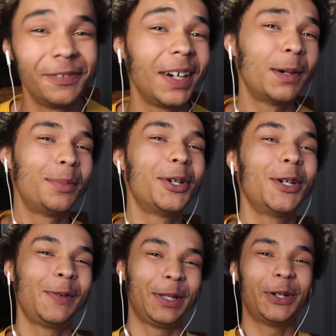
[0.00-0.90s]
Ball,
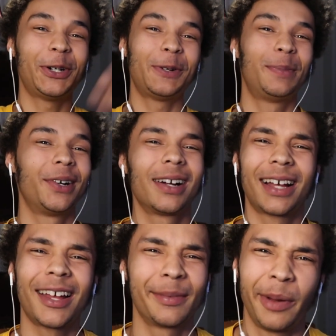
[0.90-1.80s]
ball, we all ball. I
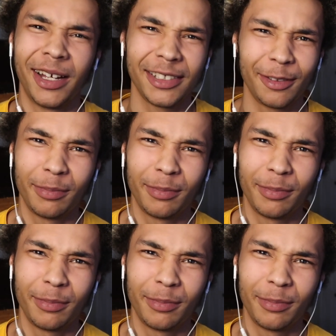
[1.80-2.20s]
gotta pass the